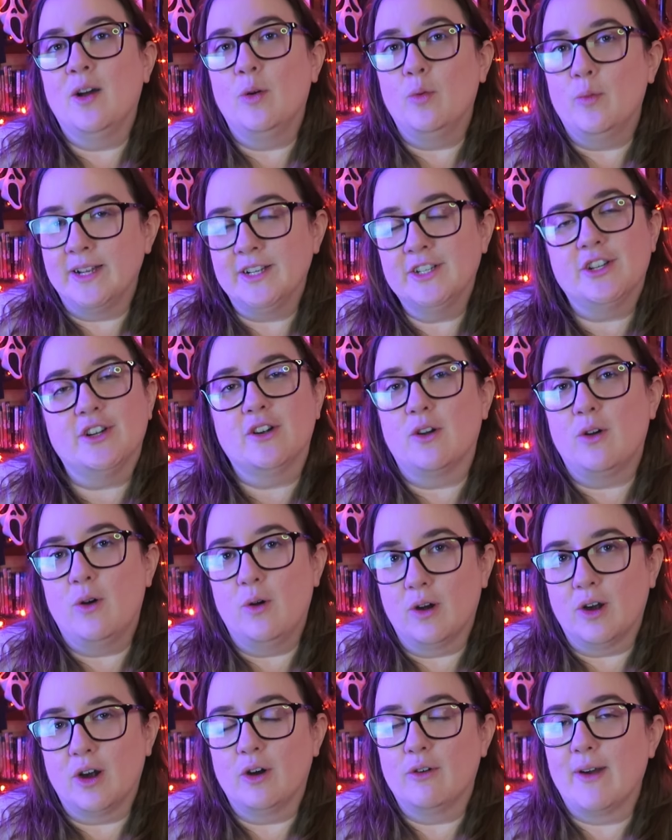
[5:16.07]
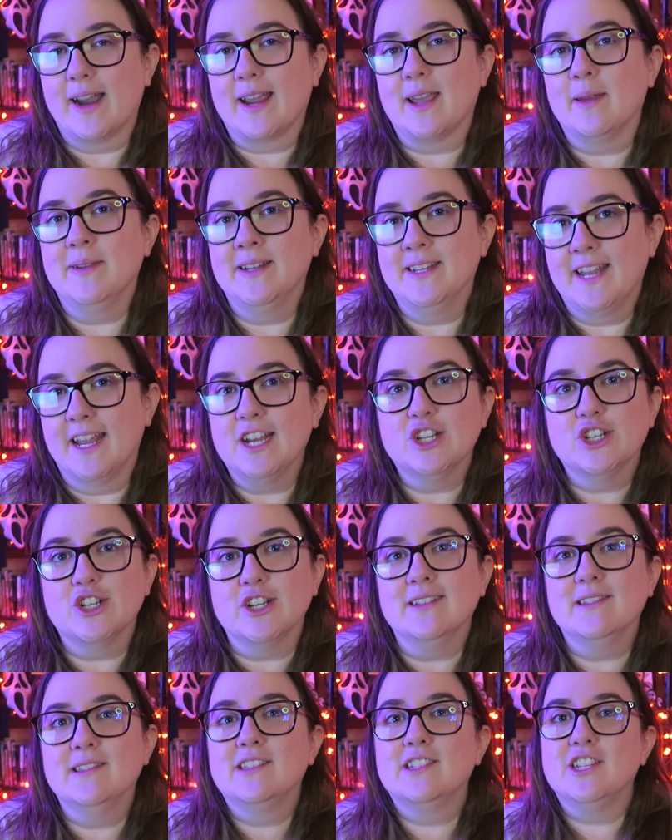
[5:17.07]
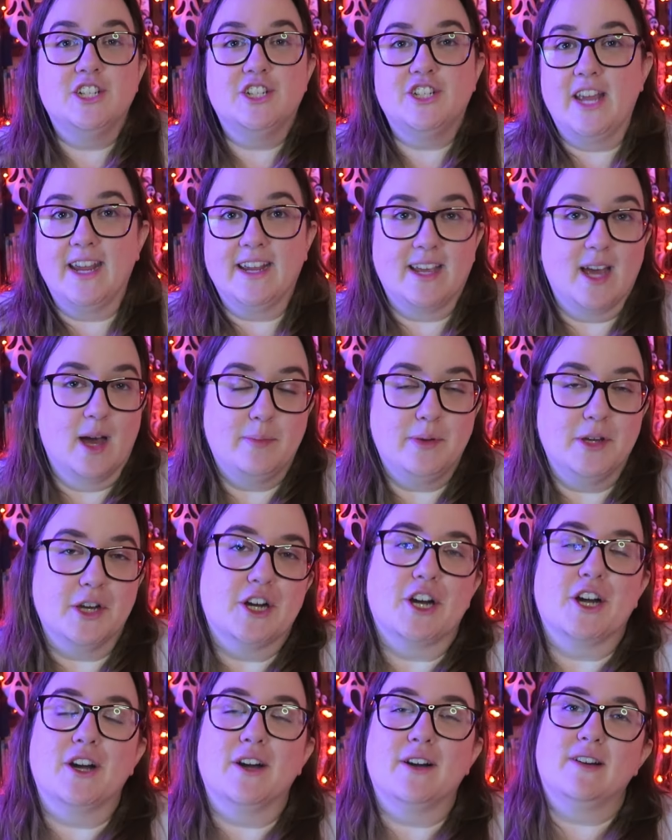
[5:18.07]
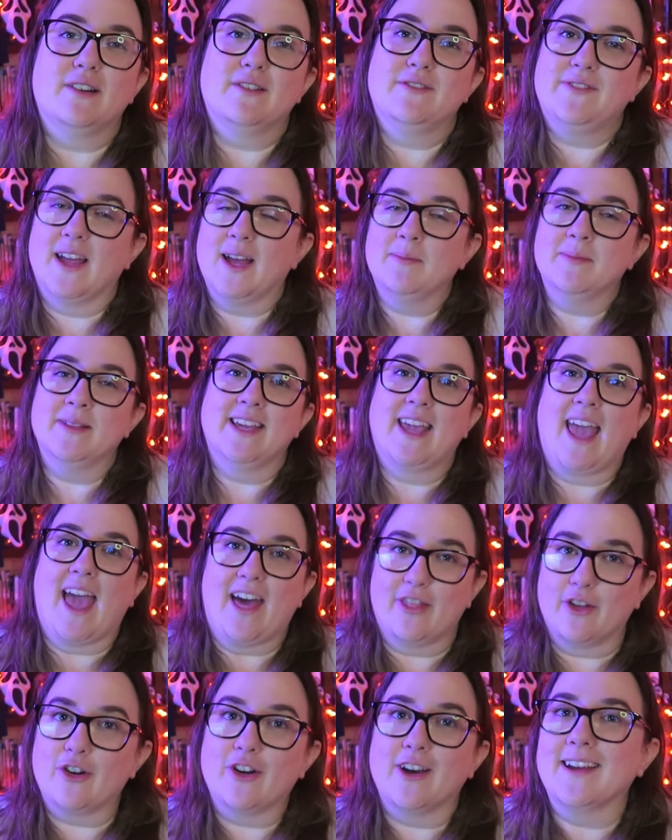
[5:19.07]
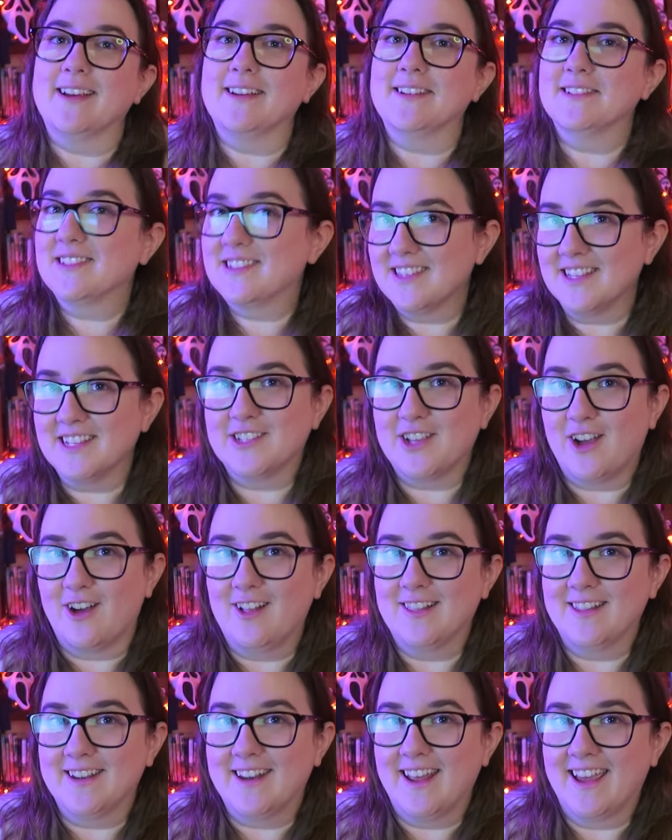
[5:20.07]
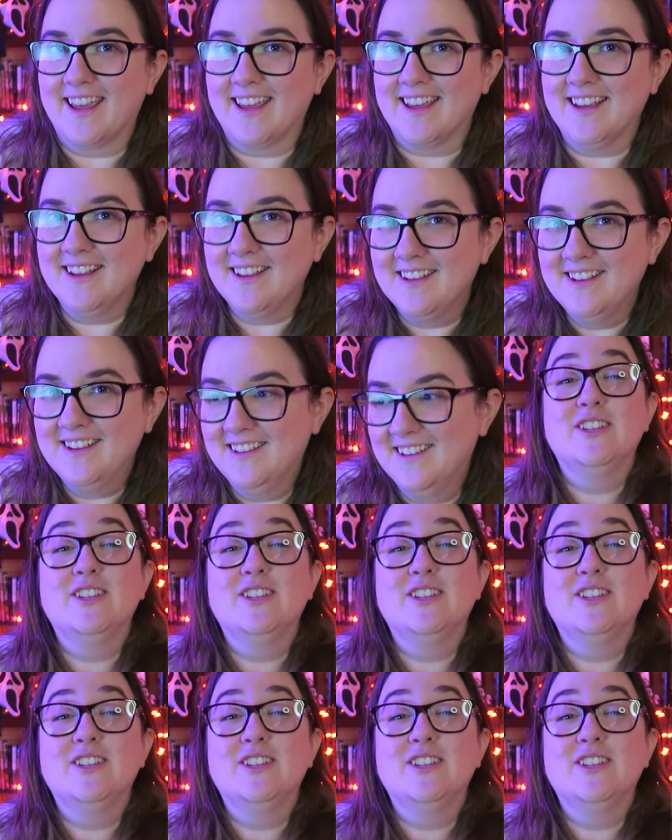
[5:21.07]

winter horror recommendations to shake up your family gatherings this holiday.